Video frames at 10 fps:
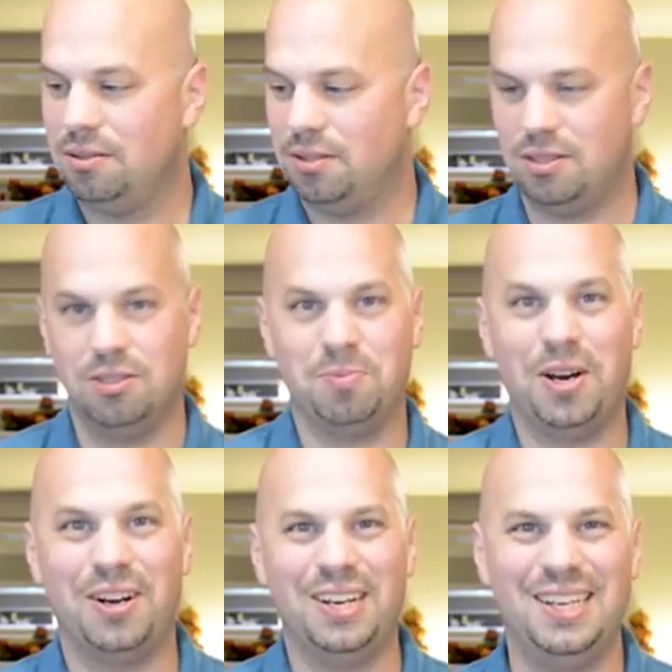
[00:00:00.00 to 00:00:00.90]
this is
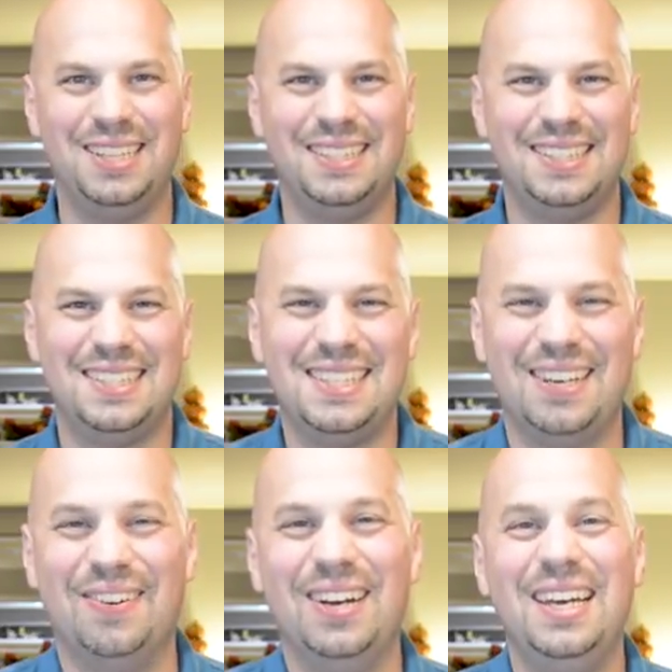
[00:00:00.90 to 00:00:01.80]
better.
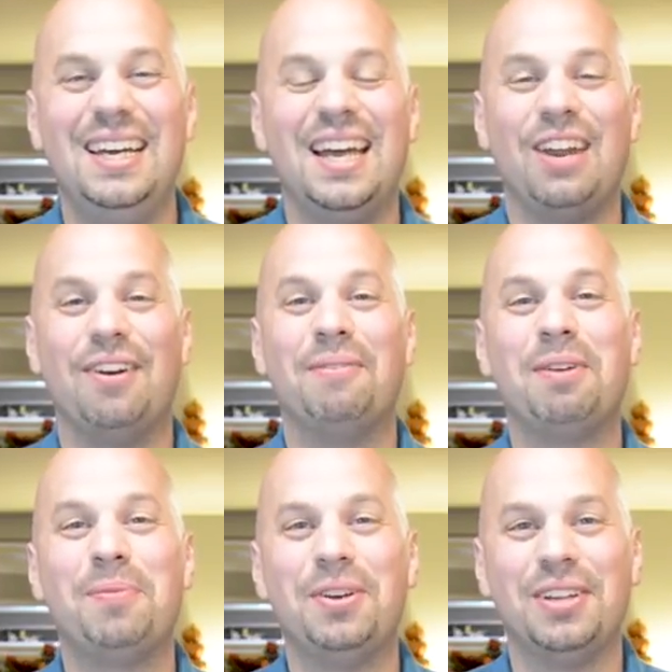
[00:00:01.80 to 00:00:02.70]
So anyway, I'm
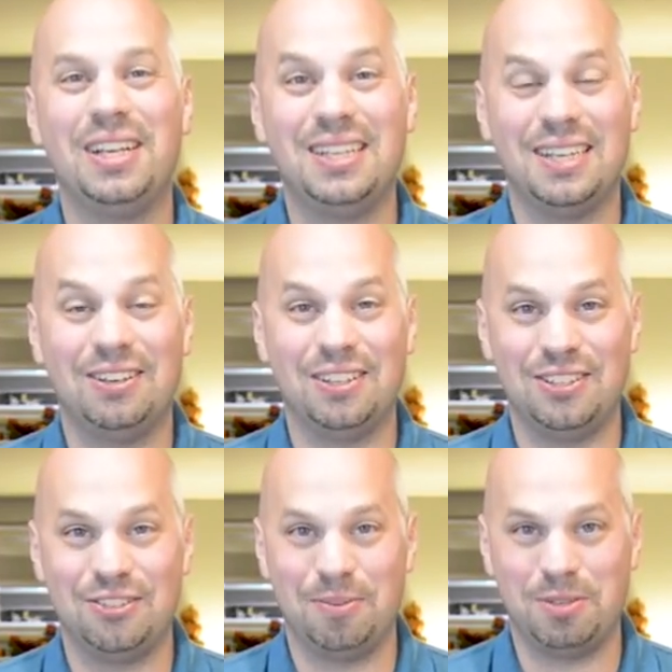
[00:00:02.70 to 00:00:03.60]
gonna put a link down in the
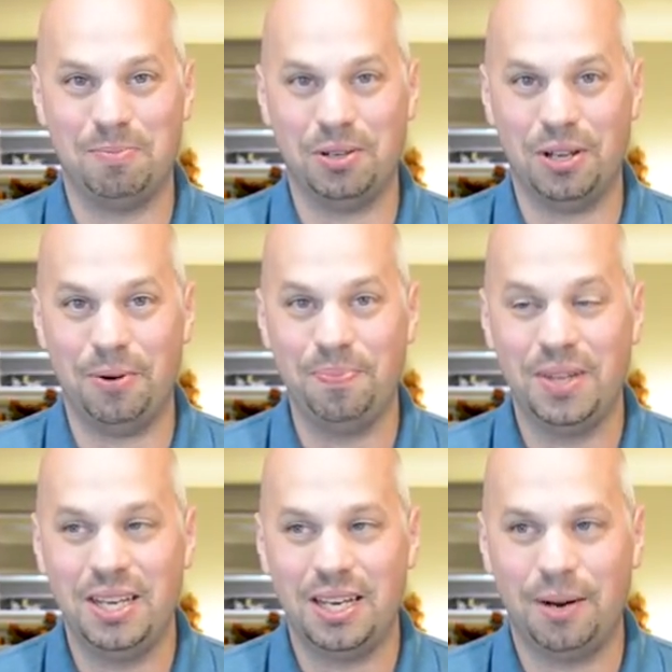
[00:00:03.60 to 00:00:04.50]
description below,
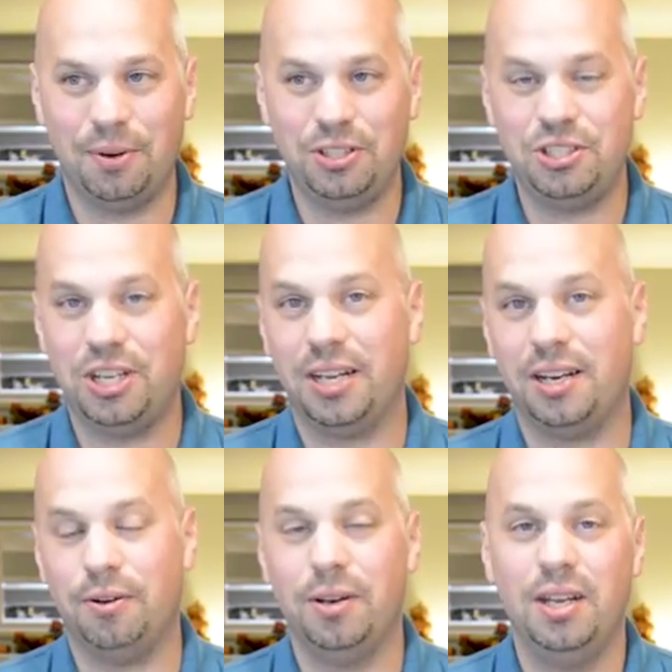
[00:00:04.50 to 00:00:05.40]
and I want you to check it
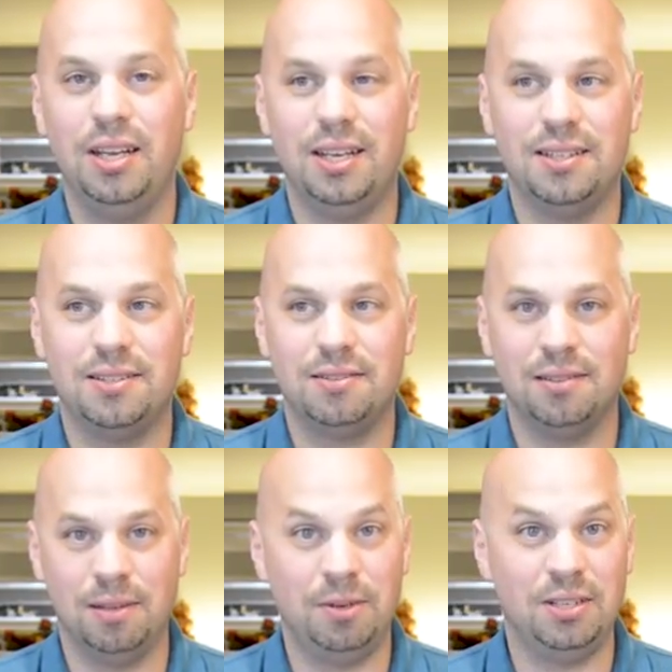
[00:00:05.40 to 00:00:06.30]
out. It's
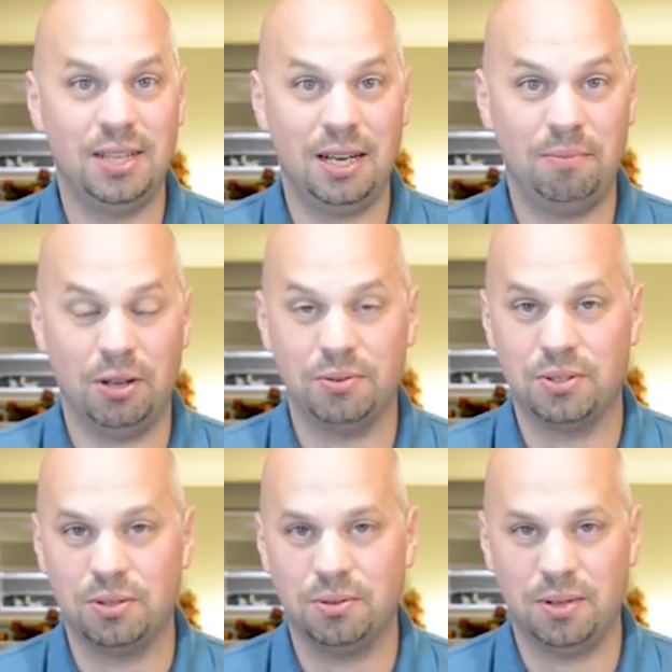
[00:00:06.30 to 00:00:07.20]
limited time though,
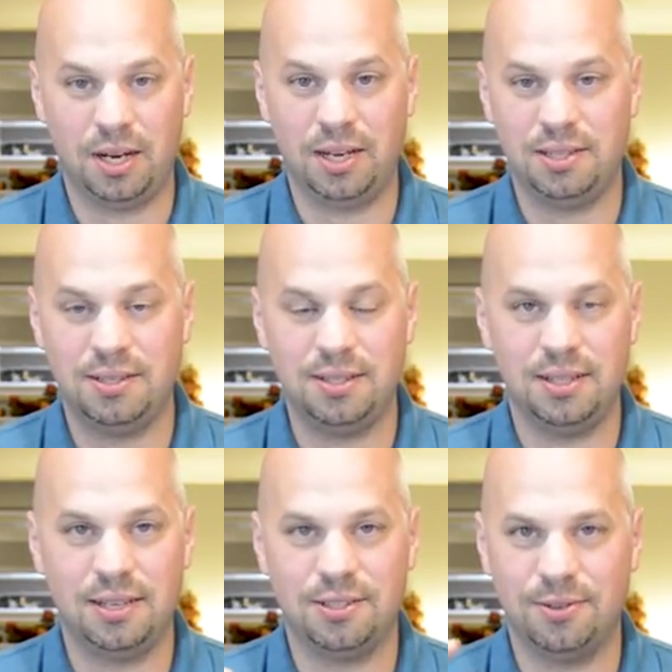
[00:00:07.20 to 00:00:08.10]
so, and I did see
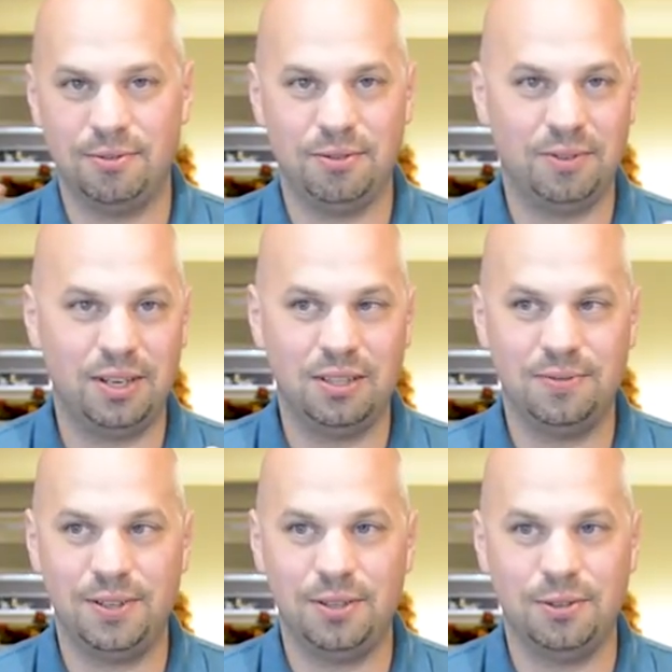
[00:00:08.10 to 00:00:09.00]
that. So if you're finding
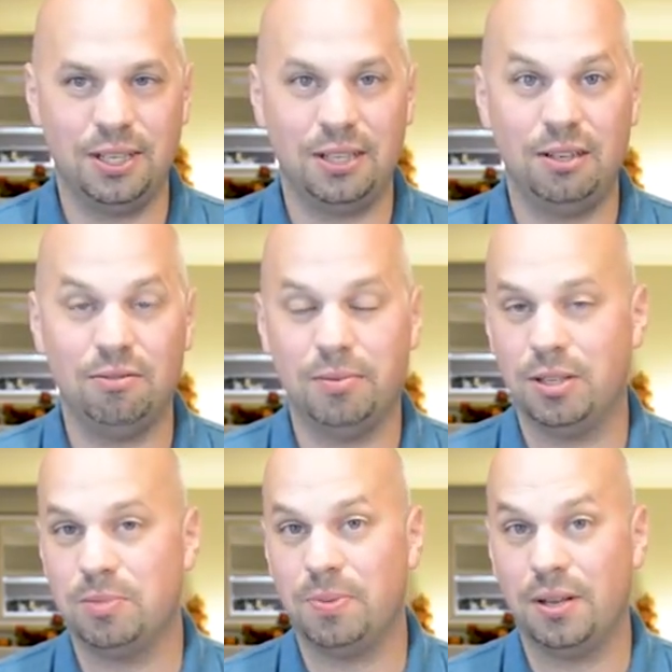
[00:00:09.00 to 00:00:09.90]
this video like a year from
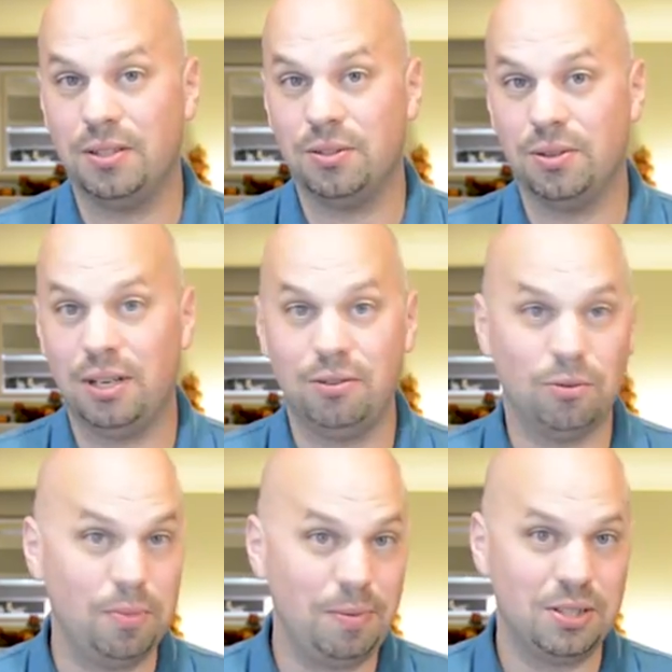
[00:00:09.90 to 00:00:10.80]
now, it's probably sold out,
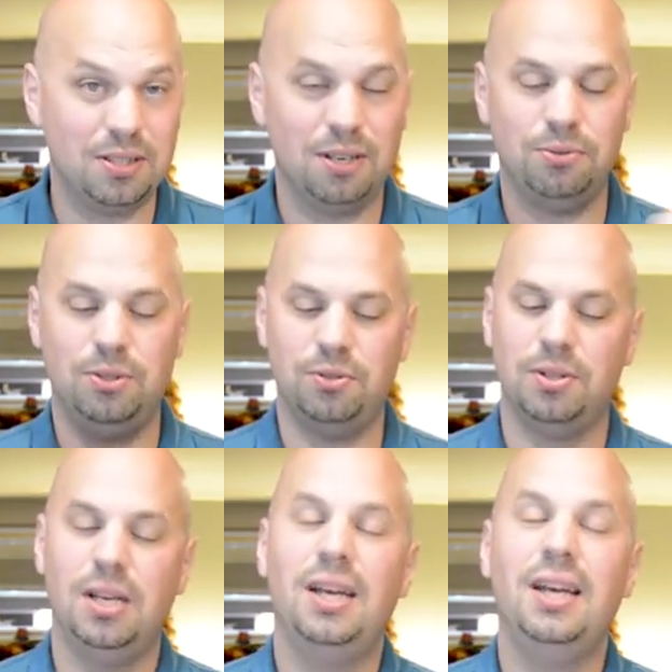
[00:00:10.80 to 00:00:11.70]
or maybe it's not, who
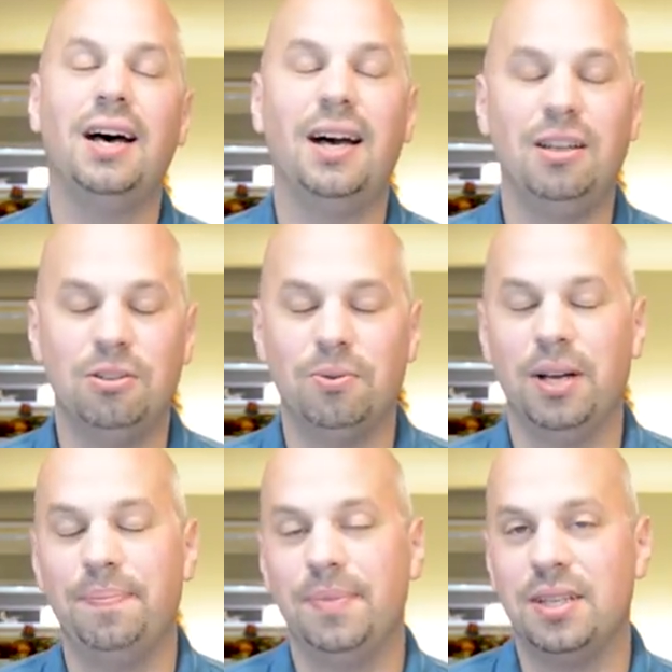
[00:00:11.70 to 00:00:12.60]
knows. Either
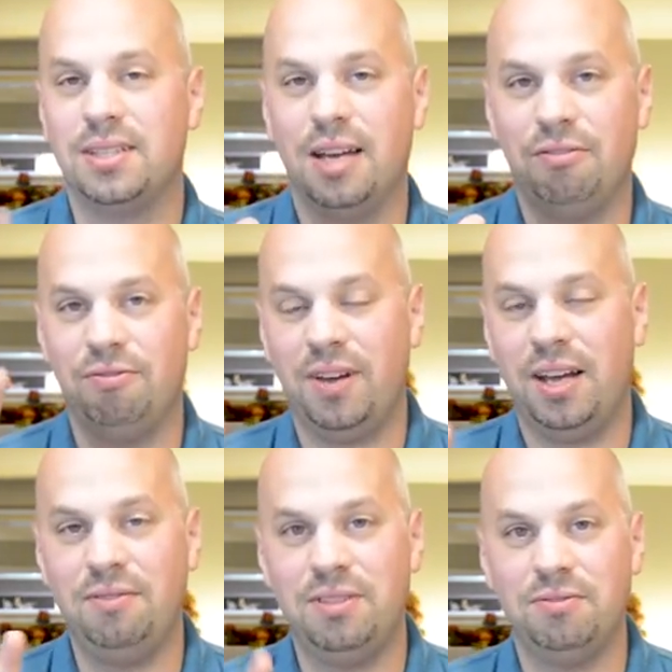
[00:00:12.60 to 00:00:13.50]
way, it's got
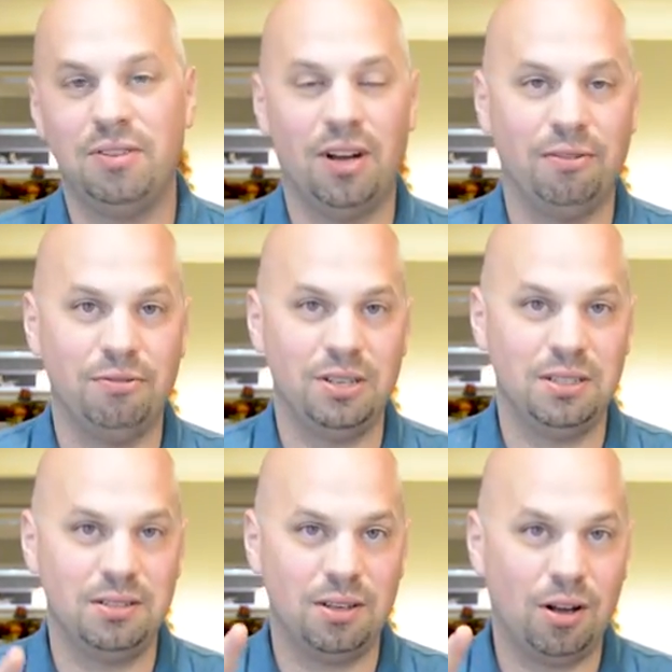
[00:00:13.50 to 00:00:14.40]
five different
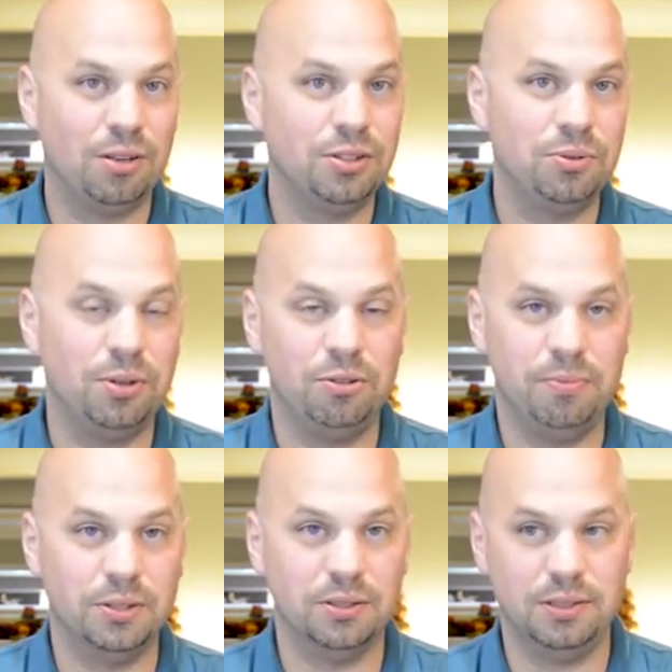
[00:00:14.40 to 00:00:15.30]
offerings, all 200
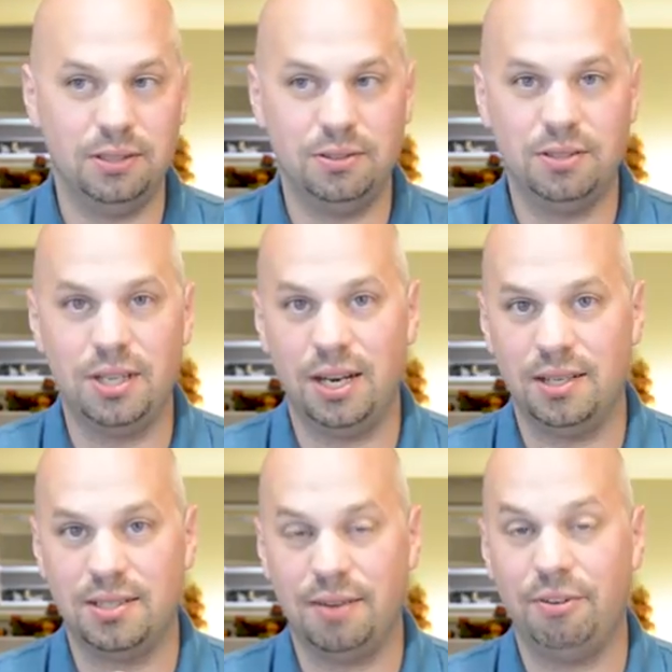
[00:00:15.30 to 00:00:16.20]
milliliters, and
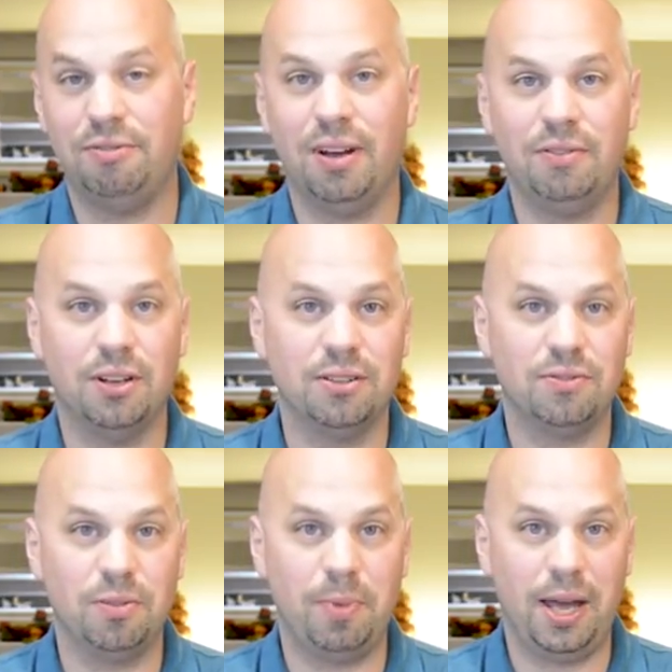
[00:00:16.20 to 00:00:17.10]
it's $75
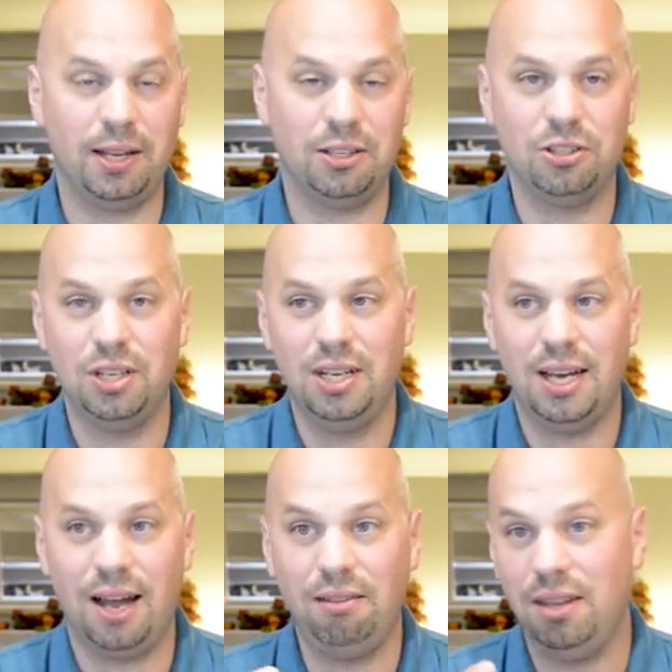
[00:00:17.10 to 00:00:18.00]
for the package.
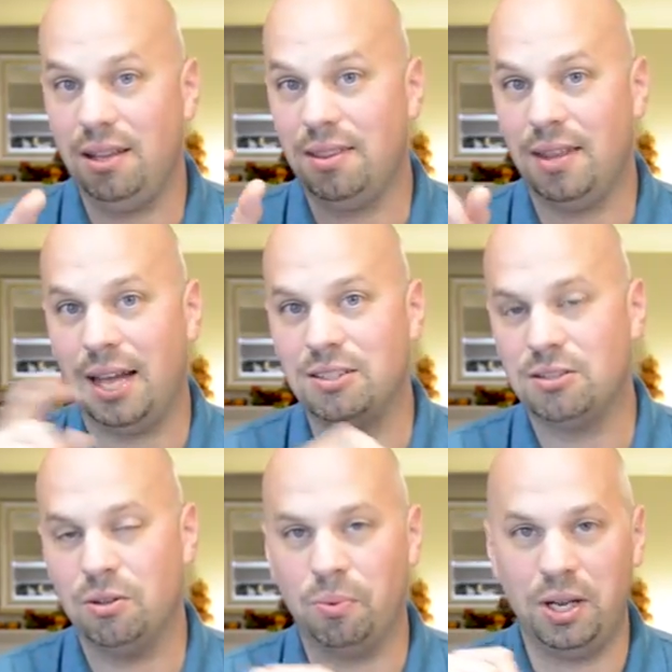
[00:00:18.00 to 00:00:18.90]
I think that's
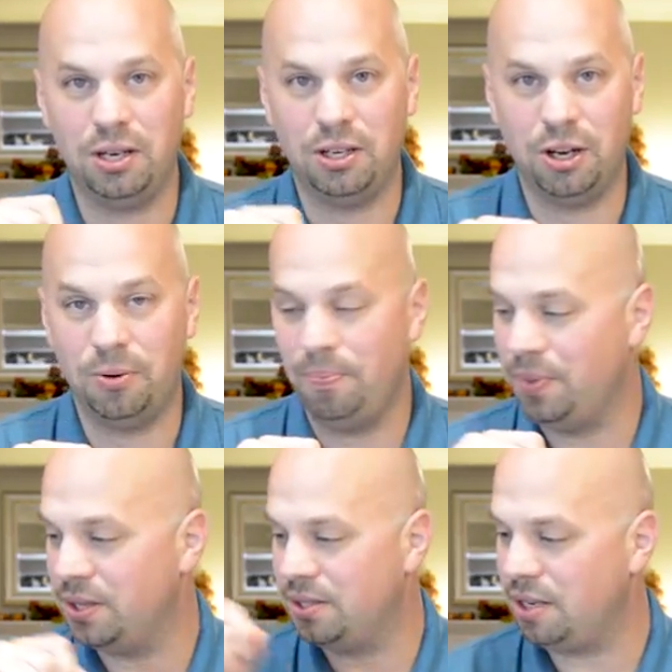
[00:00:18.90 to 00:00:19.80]
the way to go.
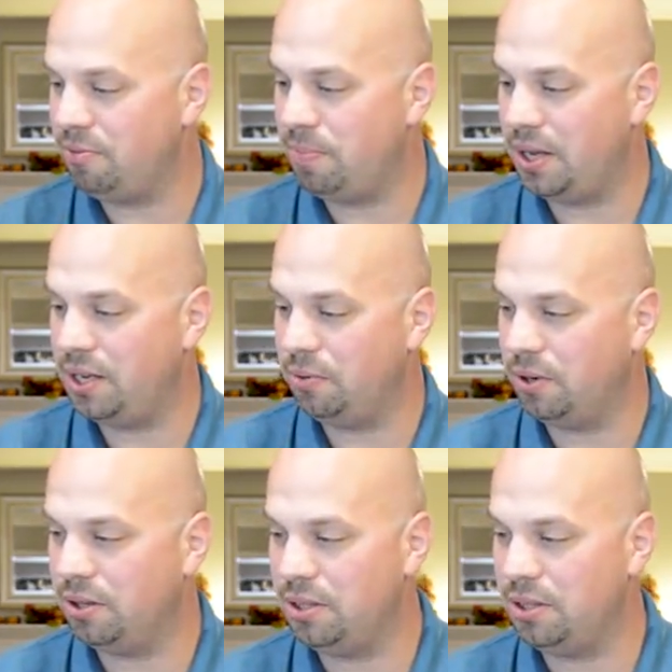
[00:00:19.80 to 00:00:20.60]
Instead of buying one of